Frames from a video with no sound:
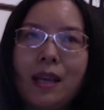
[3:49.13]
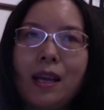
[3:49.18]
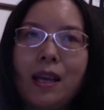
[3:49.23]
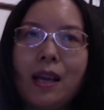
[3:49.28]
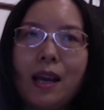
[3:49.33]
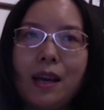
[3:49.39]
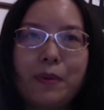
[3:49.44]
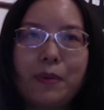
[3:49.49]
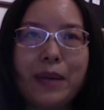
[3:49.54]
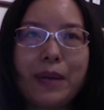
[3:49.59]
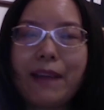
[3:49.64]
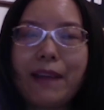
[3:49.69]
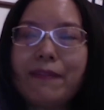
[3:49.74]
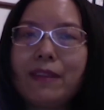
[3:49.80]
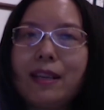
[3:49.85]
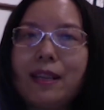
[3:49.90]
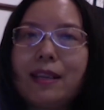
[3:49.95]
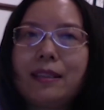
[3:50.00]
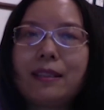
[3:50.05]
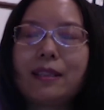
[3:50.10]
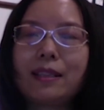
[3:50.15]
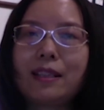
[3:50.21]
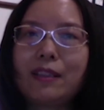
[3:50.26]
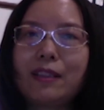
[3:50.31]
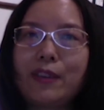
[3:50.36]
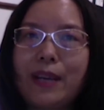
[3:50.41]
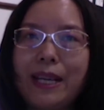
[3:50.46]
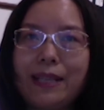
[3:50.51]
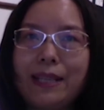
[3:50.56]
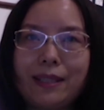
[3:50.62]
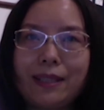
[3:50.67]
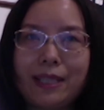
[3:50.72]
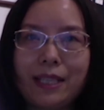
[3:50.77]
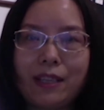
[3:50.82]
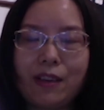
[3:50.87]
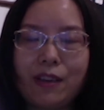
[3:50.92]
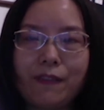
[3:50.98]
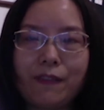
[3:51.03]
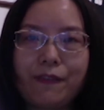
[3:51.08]
Uh, we have learned a great
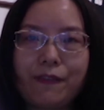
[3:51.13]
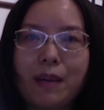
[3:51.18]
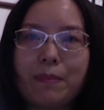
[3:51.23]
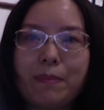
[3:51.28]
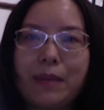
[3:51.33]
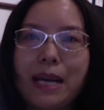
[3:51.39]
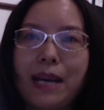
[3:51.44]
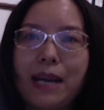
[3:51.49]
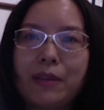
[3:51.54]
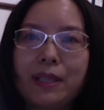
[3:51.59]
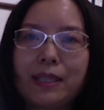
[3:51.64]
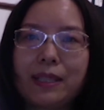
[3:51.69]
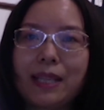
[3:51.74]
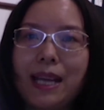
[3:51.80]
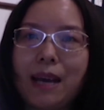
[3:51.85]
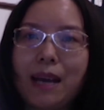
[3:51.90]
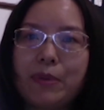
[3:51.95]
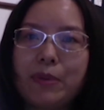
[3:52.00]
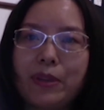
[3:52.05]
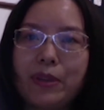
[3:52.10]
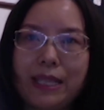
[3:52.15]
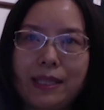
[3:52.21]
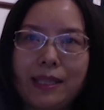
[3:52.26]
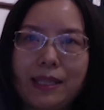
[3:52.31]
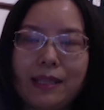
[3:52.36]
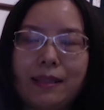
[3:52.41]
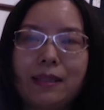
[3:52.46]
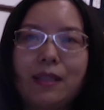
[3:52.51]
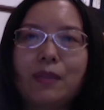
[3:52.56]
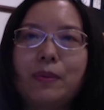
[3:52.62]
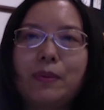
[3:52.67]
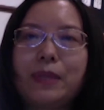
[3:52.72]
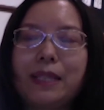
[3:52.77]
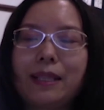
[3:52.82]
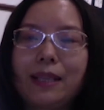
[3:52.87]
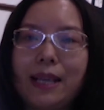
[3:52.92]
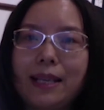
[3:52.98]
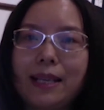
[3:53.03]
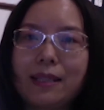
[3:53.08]
deal from our collaborations with
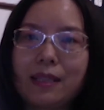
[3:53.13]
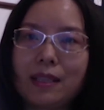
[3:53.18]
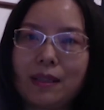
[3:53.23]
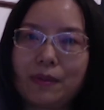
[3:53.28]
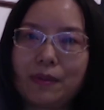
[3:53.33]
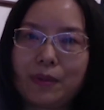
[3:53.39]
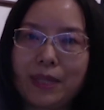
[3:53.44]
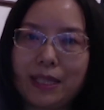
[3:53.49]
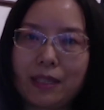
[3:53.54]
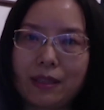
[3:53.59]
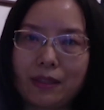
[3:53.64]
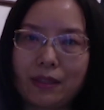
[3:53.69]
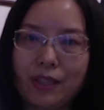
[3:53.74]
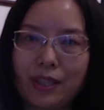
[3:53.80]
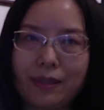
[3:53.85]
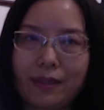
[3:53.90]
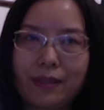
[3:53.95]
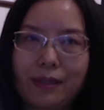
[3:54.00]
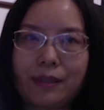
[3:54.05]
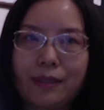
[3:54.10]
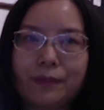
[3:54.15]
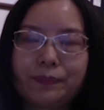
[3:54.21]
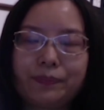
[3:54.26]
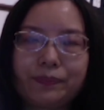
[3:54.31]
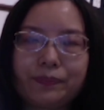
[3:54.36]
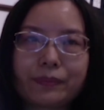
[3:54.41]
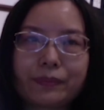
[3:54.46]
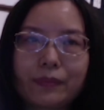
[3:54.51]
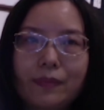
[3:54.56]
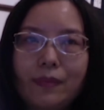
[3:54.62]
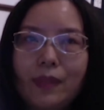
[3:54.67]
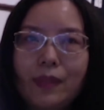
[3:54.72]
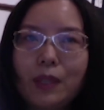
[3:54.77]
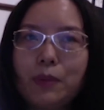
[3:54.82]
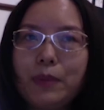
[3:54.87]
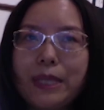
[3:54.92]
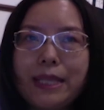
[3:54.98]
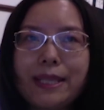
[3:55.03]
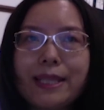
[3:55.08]
the cancer researchers.
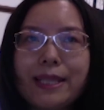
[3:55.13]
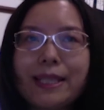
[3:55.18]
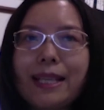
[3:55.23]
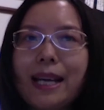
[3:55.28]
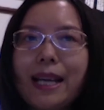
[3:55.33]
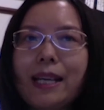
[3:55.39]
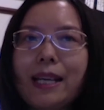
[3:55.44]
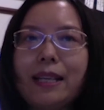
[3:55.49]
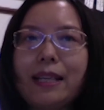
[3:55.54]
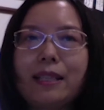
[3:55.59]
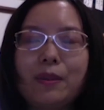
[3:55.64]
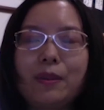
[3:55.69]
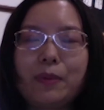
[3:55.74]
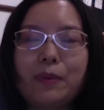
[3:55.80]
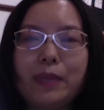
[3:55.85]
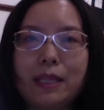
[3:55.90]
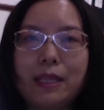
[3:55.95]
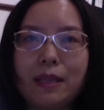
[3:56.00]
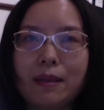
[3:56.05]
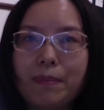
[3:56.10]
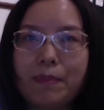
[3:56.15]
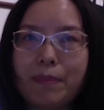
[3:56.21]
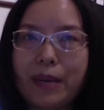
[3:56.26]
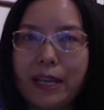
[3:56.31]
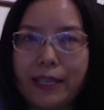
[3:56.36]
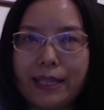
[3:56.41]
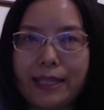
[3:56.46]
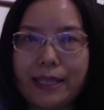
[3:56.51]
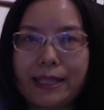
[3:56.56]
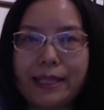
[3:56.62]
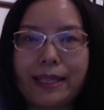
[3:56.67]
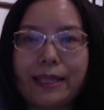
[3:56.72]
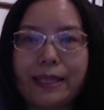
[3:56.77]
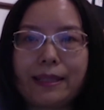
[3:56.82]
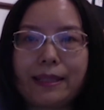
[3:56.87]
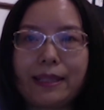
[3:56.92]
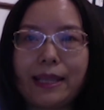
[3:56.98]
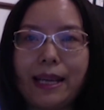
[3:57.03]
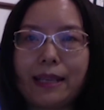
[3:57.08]
We started with uh,
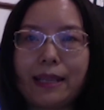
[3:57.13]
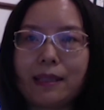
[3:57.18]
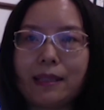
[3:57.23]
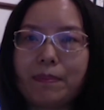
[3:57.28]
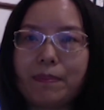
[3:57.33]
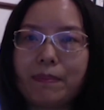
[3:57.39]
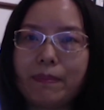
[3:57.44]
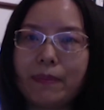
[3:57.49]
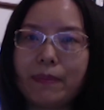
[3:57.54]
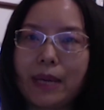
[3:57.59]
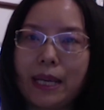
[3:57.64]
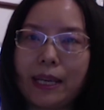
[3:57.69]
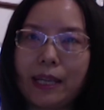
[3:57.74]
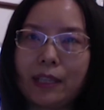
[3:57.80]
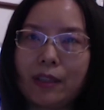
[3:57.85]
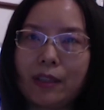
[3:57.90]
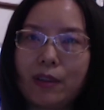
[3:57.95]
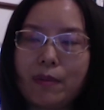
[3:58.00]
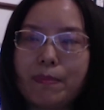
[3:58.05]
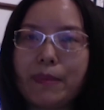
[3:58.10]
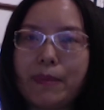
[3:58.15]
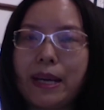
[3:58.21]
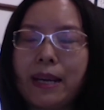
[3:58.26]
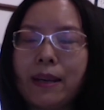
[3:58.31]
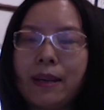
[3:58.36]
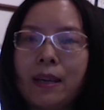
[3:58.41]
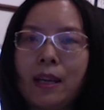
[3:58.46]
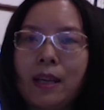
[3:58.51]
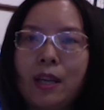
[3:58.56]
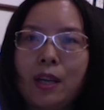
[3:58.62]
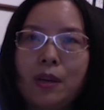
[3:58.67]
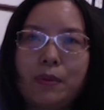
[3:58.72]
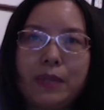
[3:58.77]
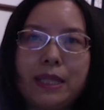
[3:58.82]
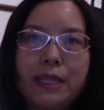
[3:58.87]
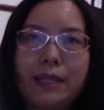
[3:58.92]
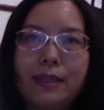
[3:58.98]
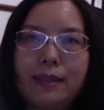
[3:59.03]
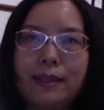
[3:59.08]
Parkinson's and melanoma
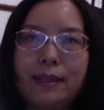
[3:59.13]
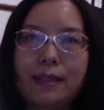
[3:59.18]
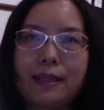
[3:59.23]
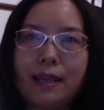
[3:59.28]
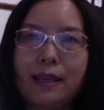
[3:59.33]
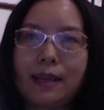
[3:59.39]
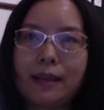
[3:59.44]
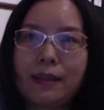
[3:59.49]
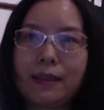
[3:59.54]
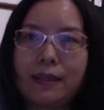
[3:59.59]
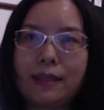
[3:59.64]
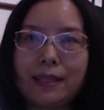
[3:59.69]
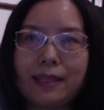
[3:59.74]
which is uh, the